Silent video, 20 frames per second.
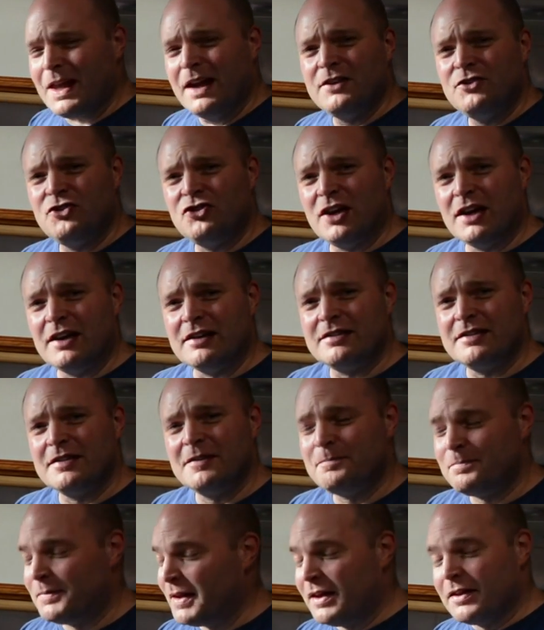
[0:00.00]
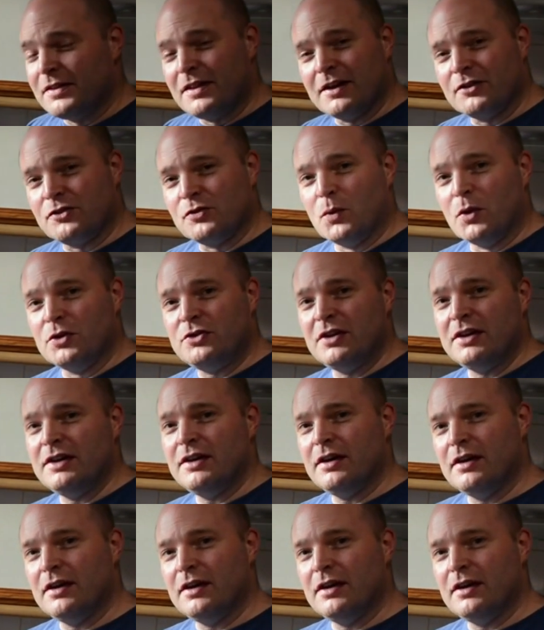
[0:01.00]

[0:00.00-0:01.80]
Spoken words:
Cheers. Thanks for watching.